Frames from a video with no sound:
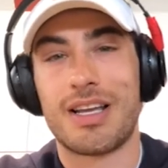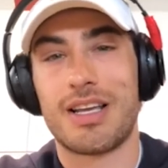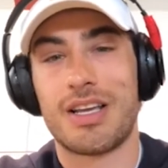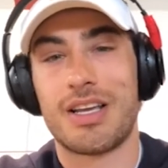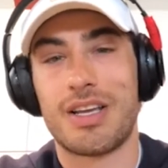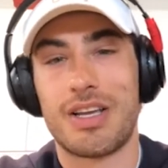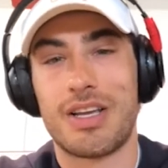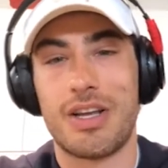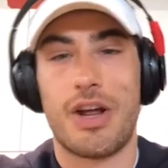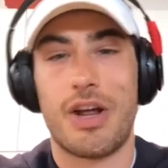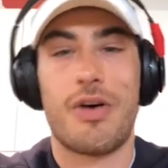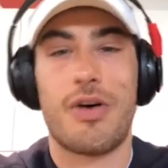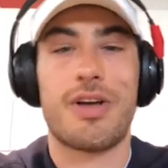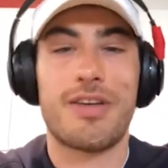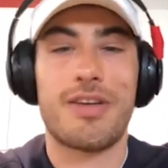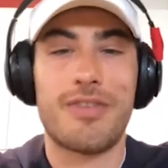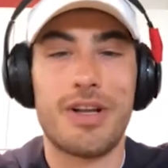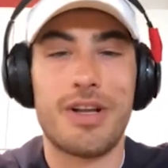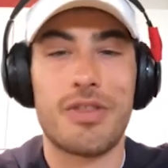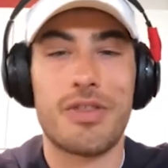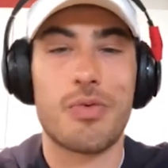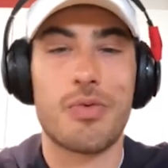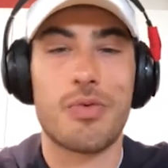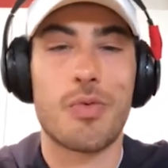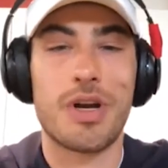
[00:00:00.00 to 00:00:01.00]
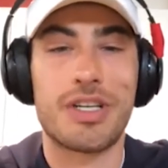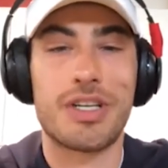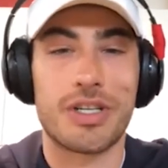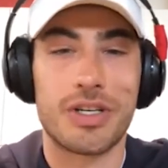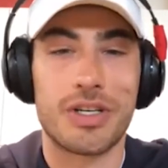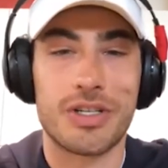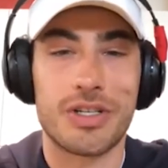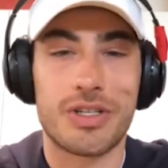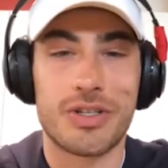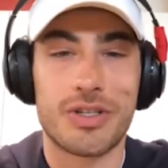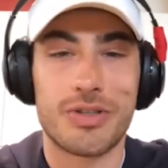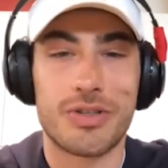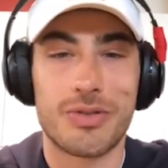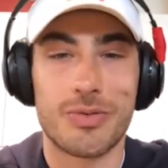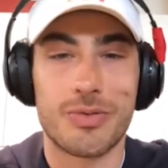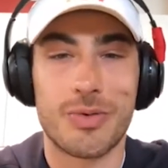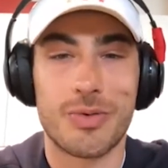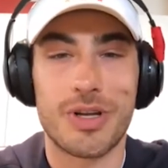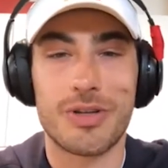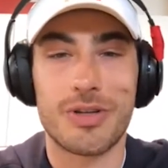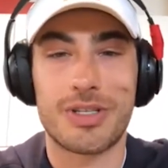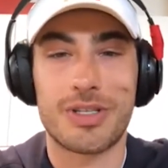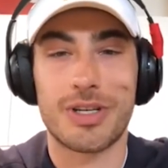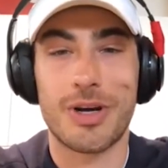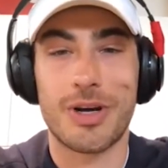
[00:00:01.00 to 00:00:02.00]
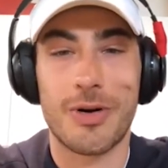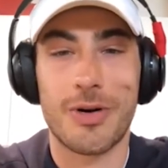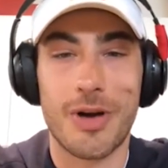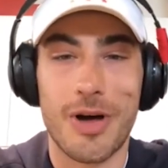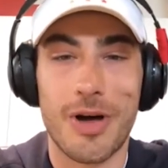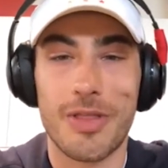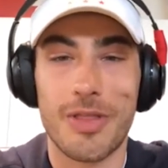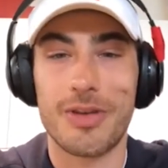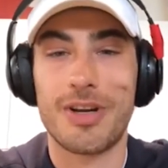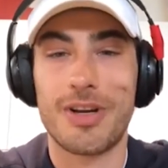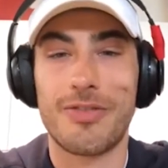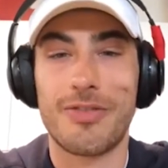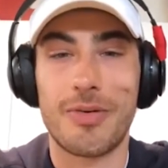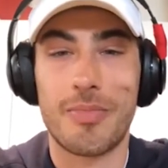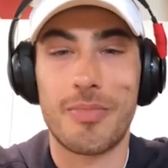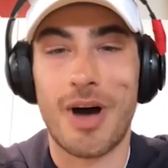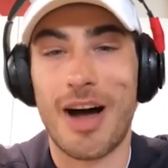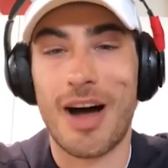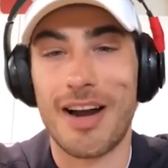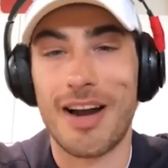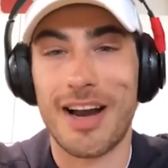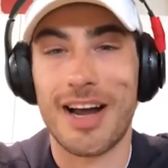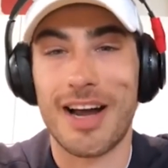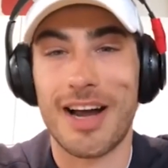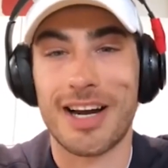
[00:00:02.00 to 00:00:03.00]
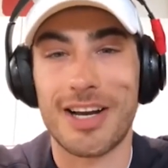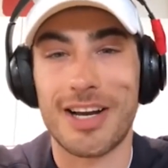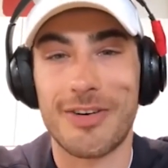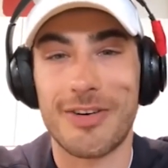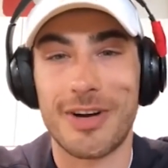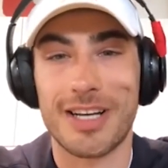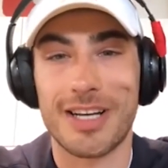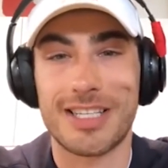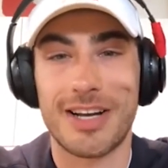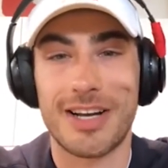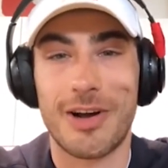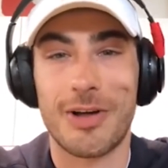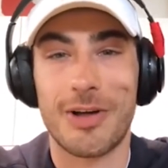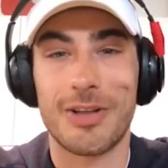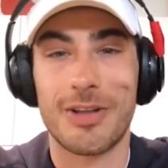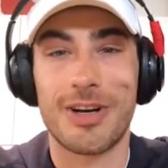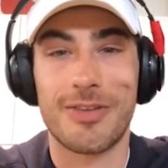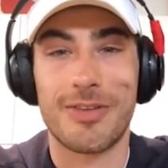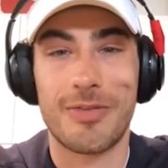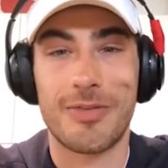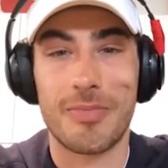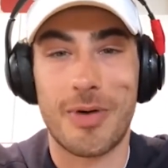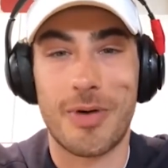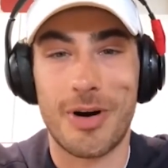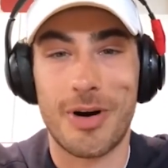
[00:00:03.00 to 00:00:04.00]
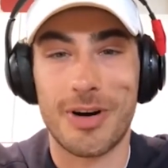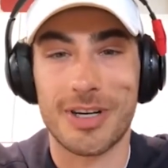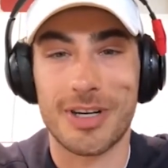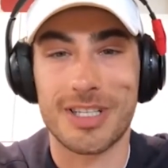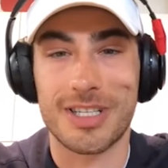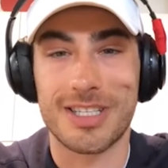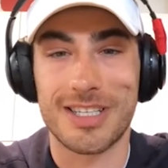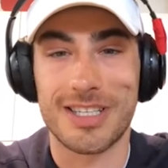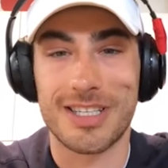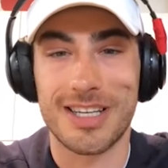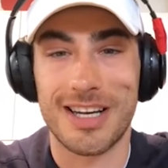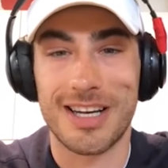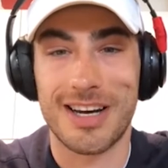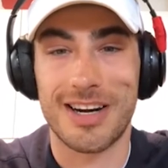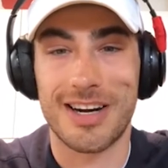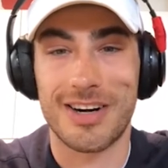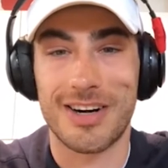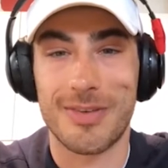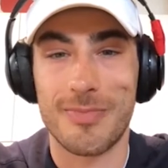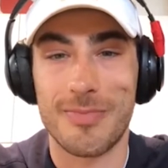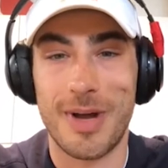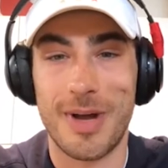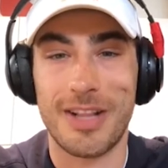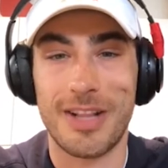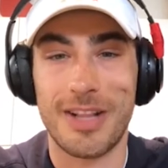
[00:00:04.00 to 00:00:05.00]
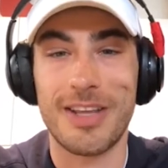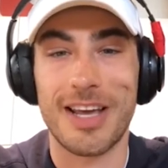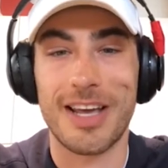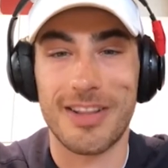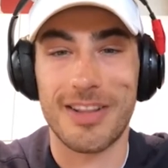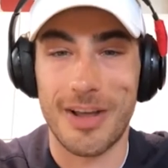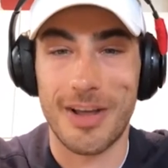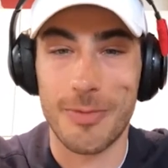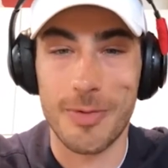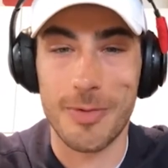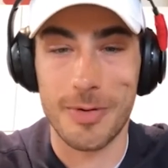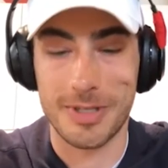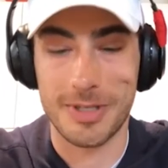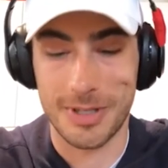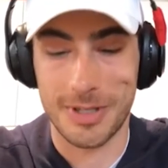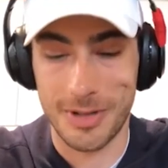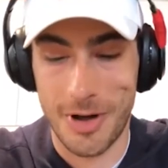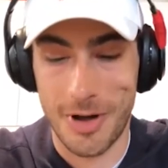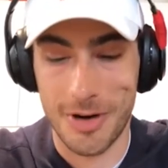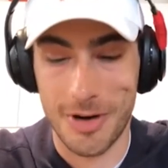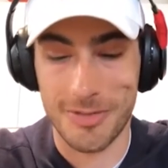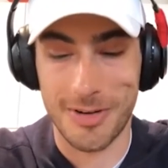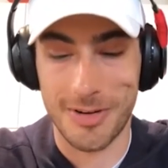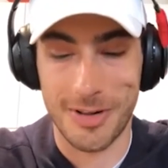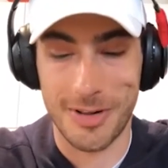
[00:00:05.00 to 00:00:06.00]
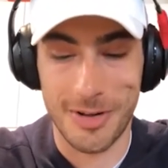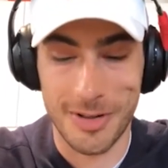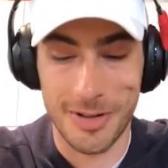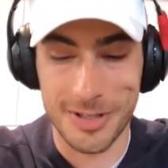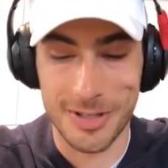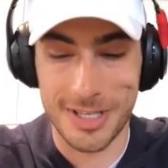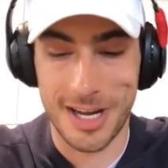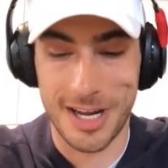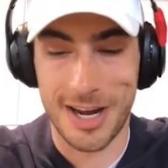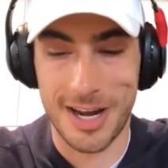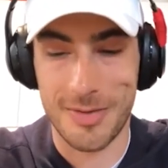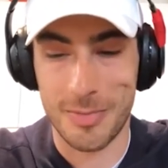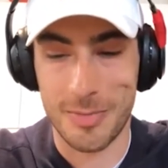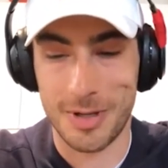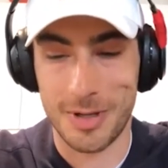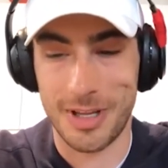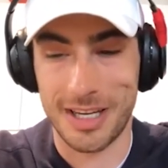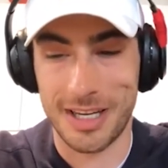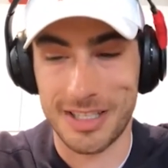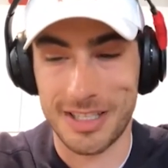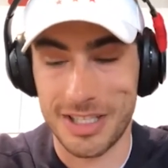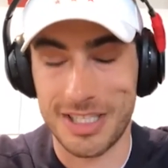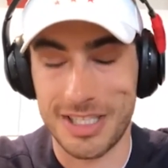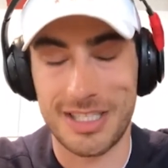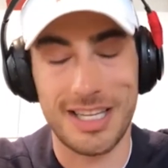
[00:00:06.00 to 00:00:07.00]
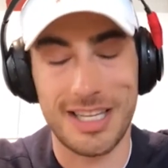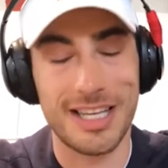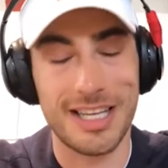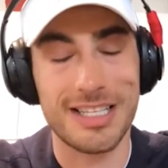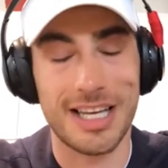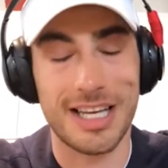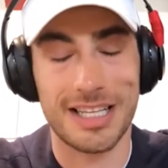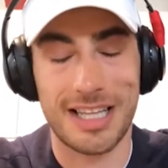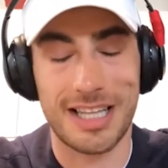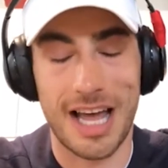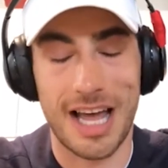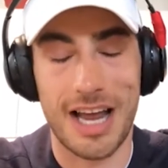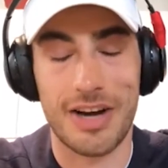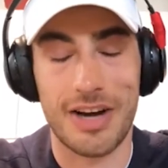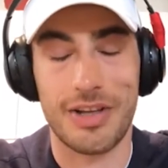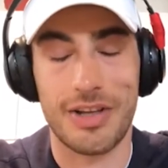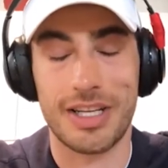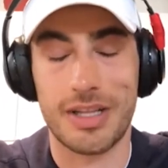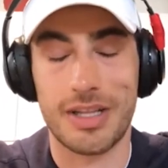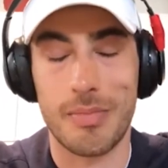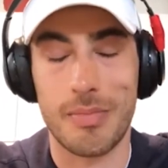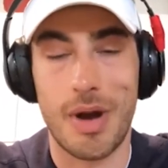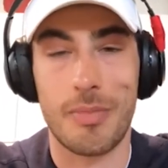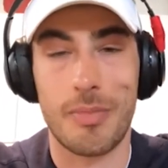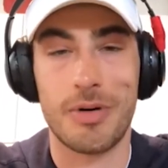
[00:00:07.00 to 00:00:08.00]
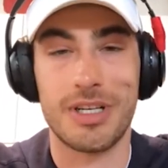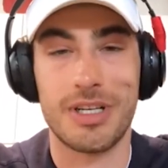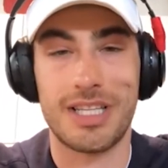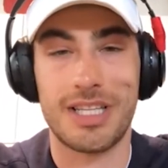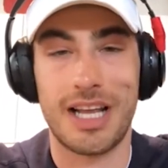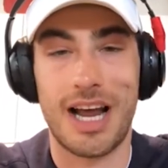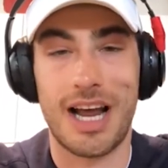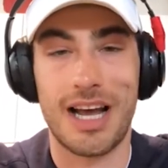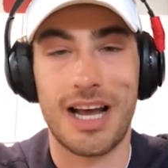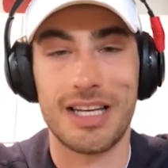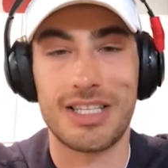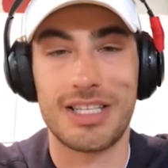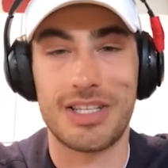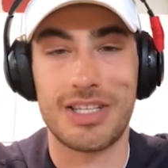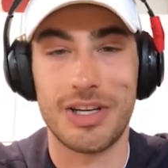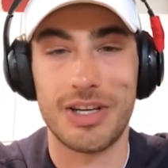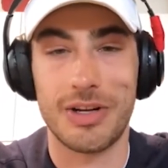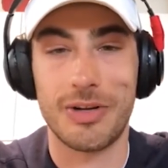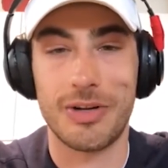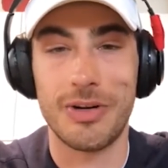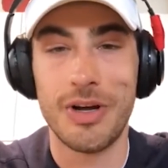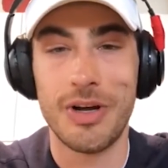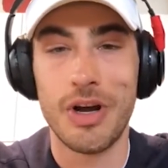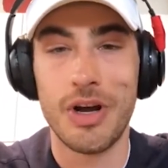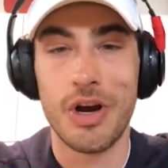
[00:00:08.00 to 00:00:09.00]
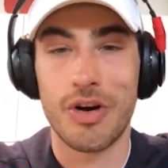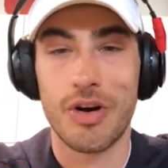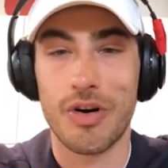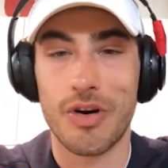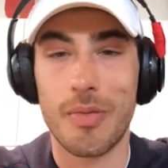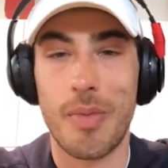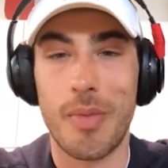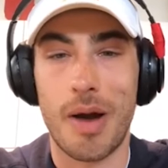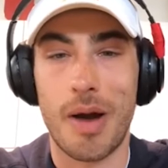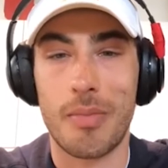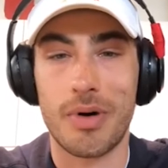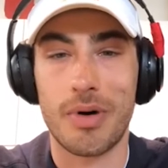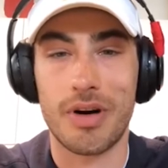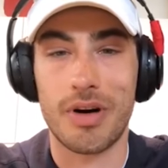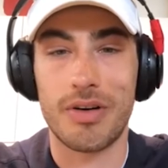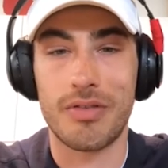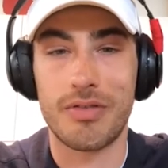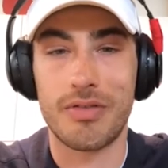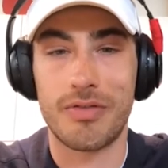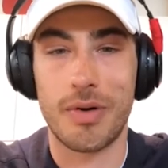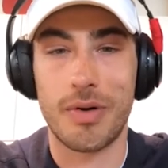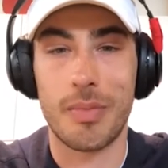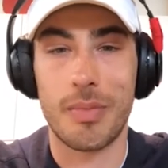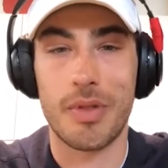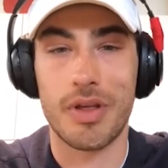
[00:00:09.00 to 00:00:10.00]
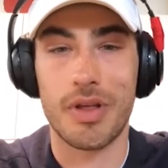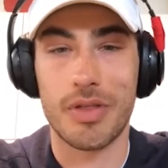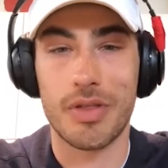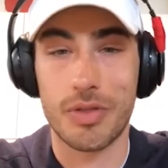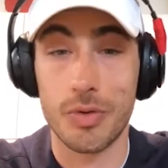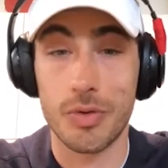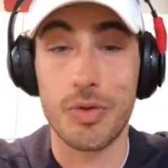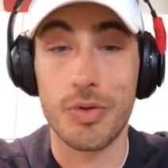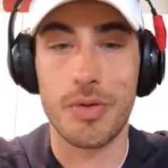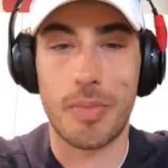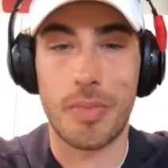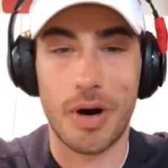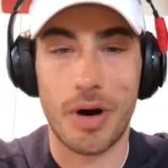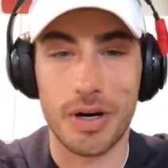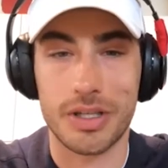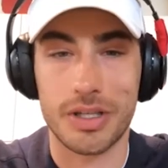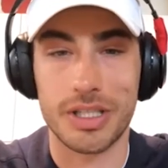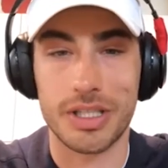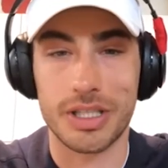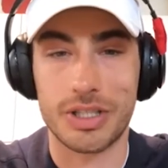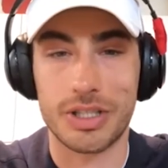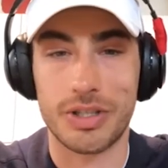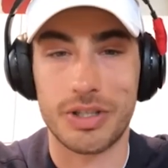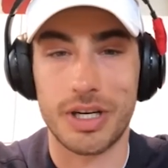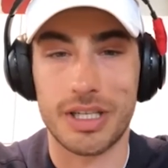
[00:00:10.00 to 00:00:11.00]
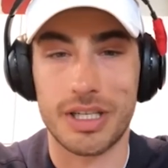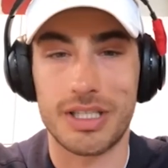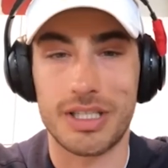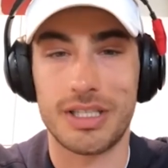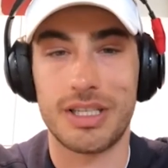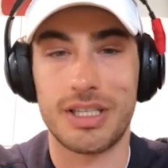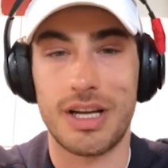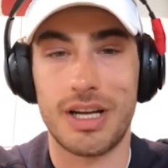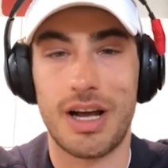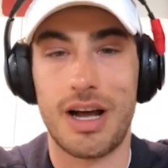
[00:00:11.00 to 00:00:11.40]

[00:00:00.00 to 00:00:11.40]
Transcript: even in the winters, we used to go to all the different pond hockey rinks at all the different parks, or mainly we went to Longfellow all the time, but like just things like that are like the memories that I still remember from through the park district,